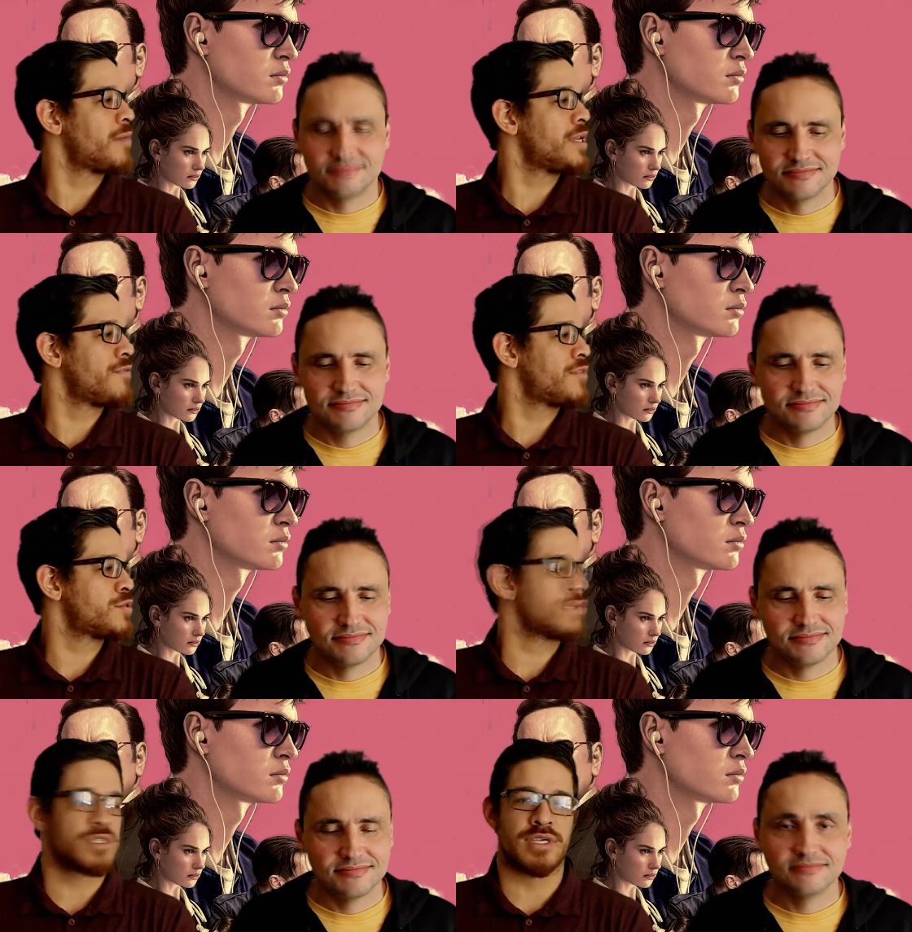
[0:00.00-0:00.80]
Speaker 1: I mean, if
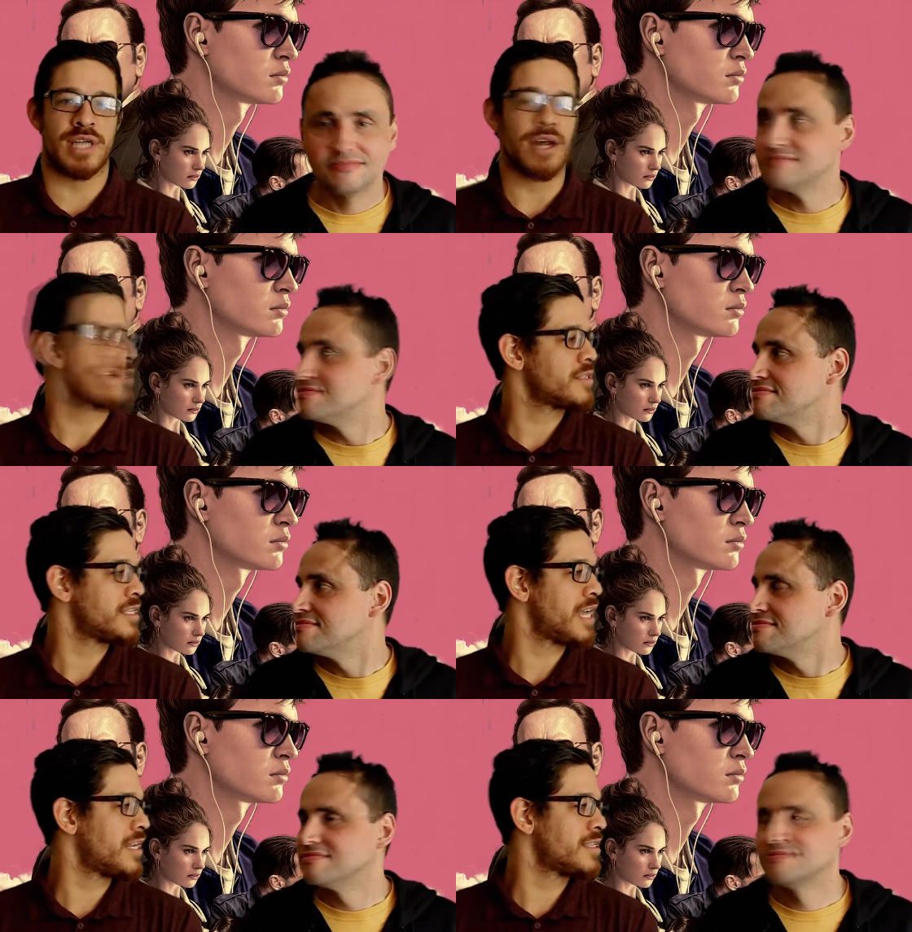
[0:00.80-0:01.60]
this was grounded in
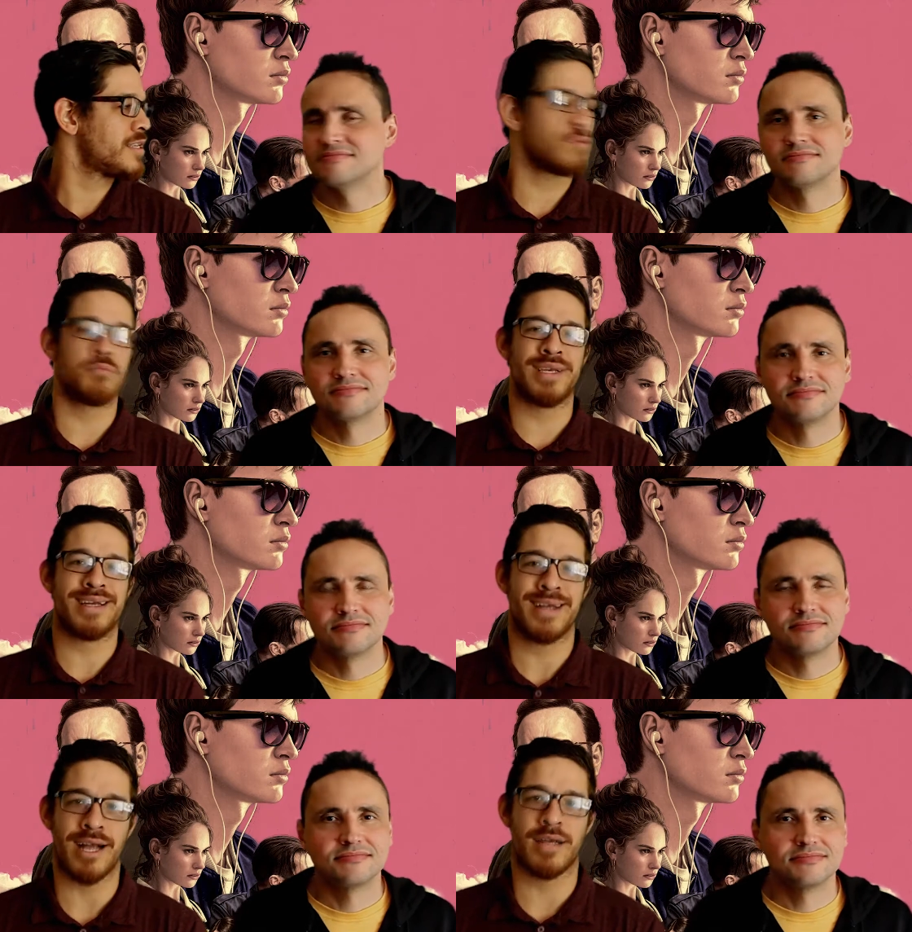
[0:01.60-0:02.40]
reality, it would
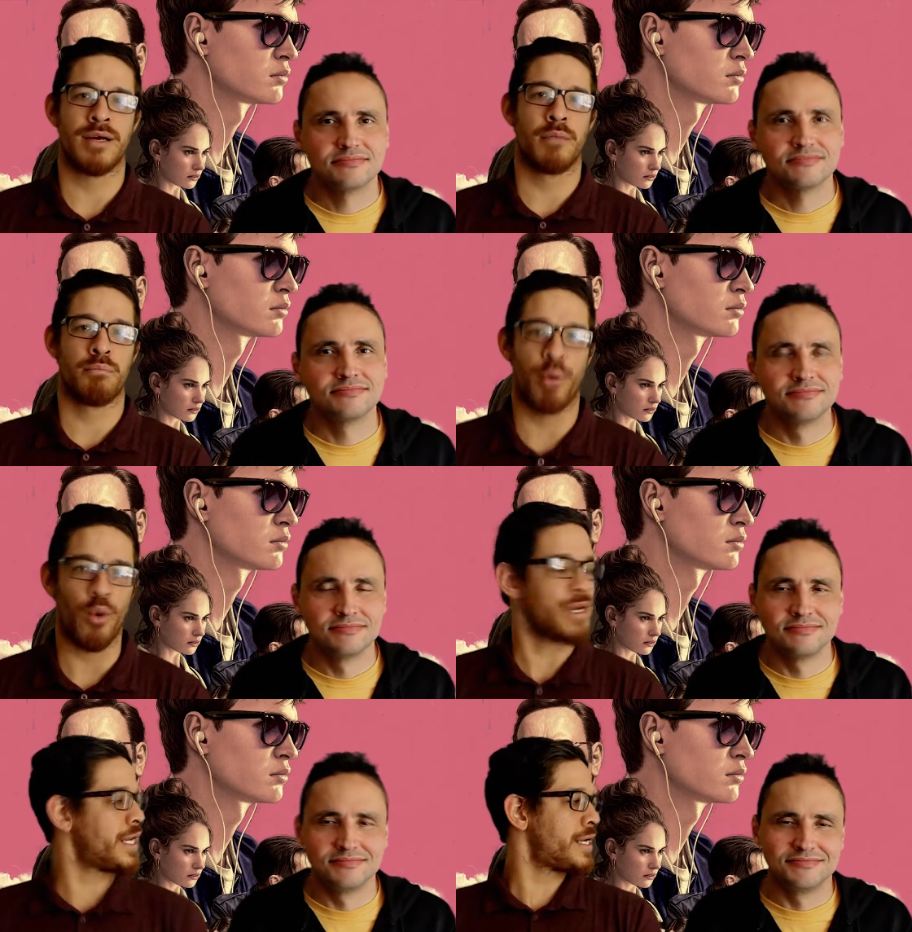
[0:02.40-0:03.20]
be cuck,
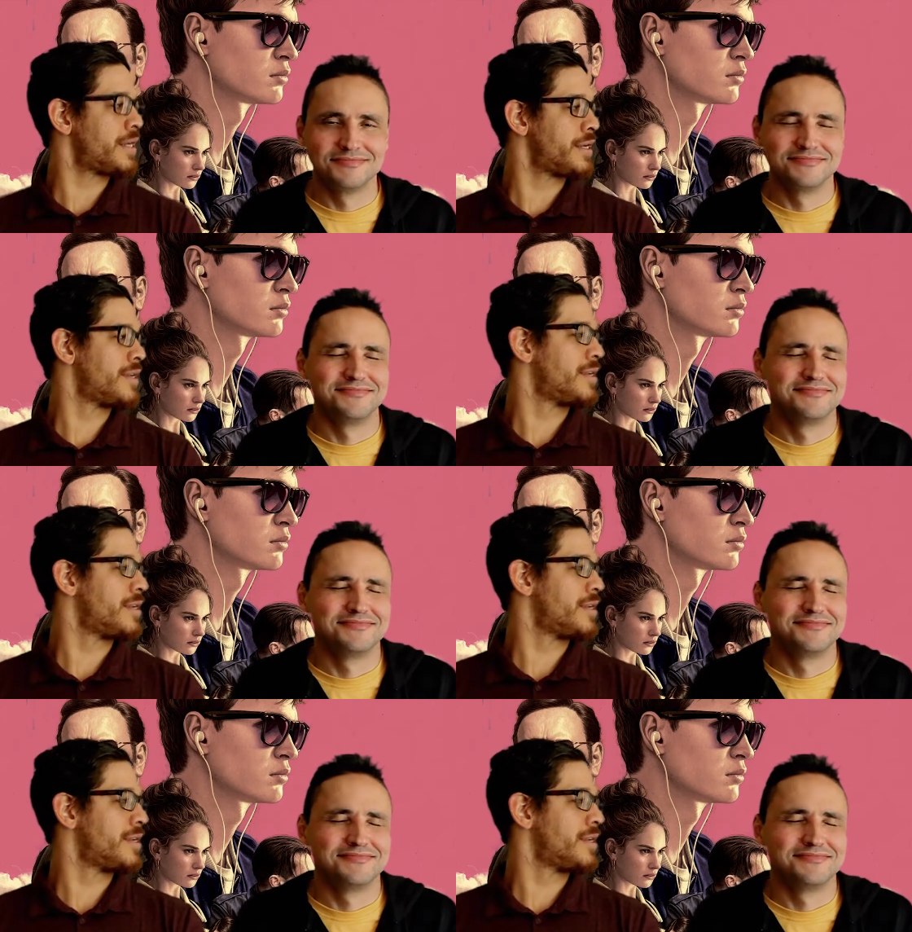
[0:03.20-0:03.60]
boring.